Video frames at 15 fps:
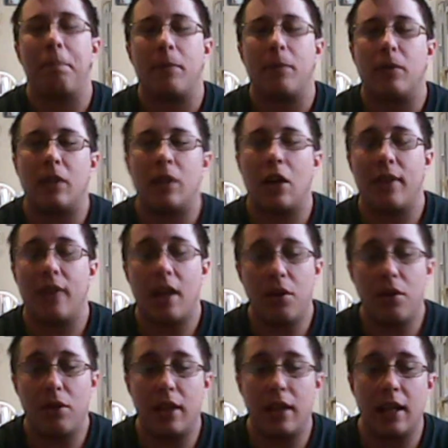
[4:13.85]
Now, the other
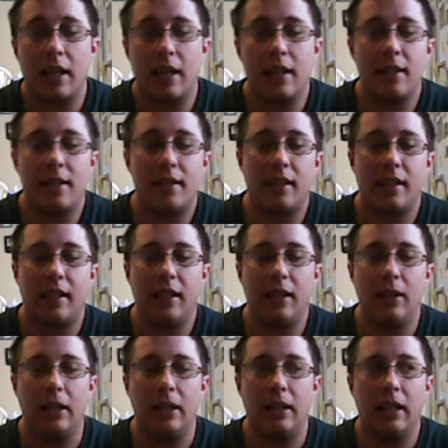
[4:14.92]
thing is,
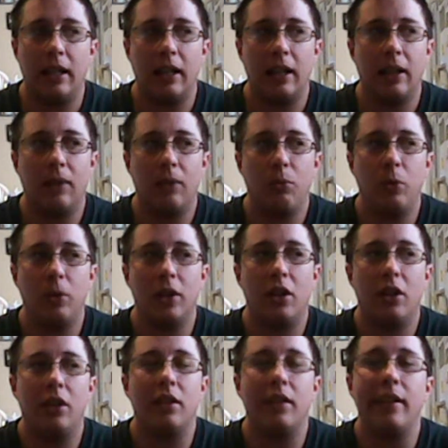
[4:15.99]
he will
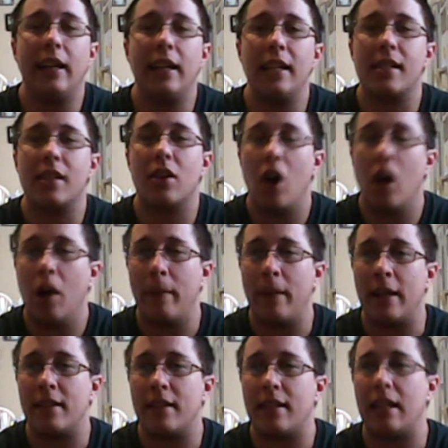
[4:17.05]
delete
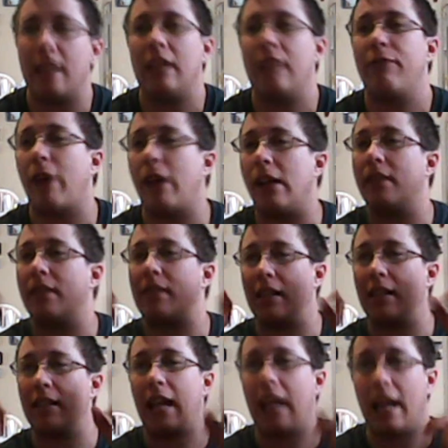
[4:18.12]
comments that he finds as
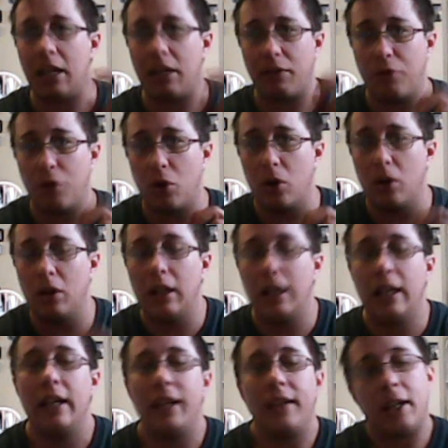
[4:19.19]
hateful.
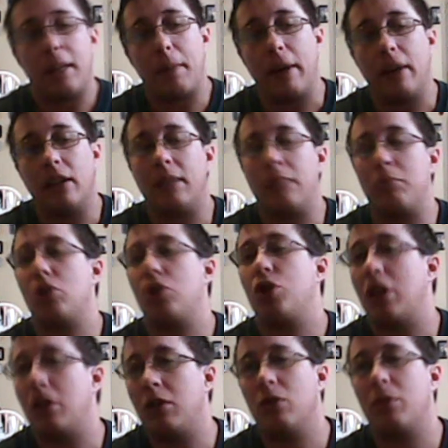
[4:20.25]
He apparently
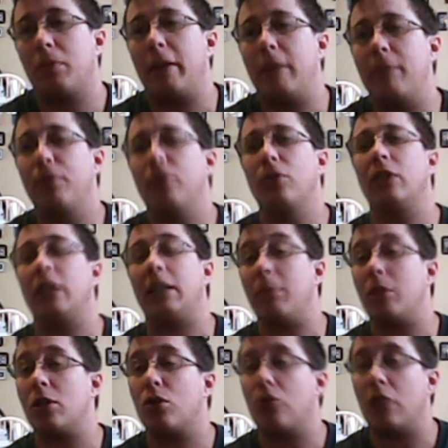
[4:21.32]
misgenders people. He
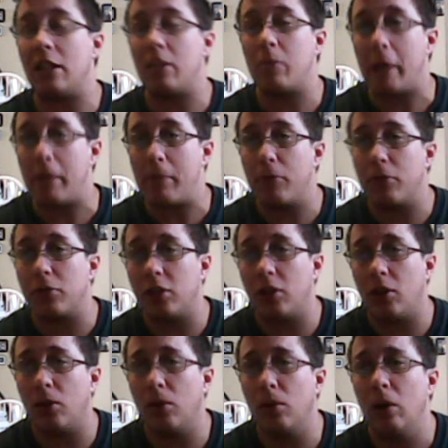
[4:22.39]
mistreats people
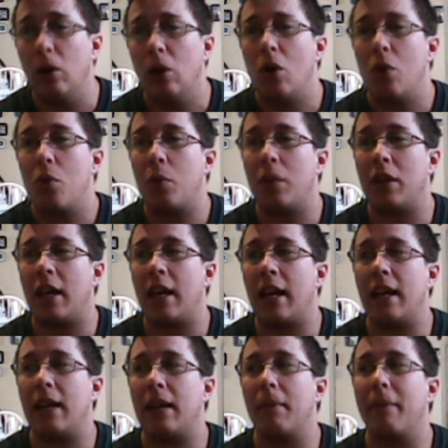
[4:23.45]
too. When
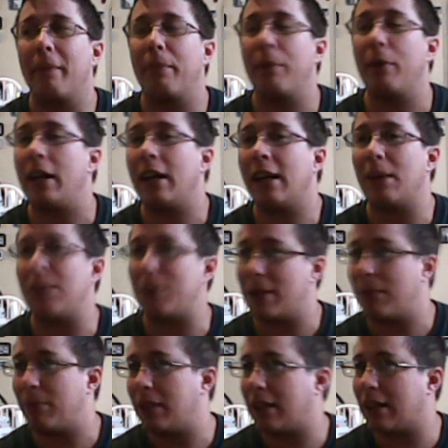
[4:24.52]
they bring up
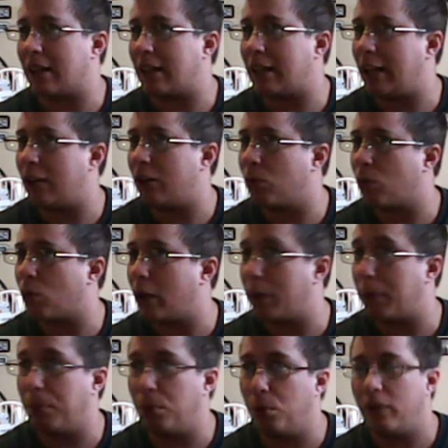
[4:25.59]
something that they don't quite
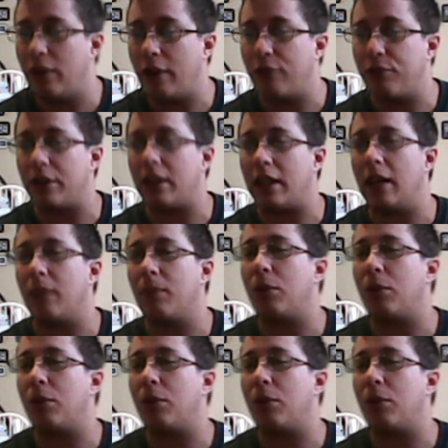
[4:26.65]
approve of with him,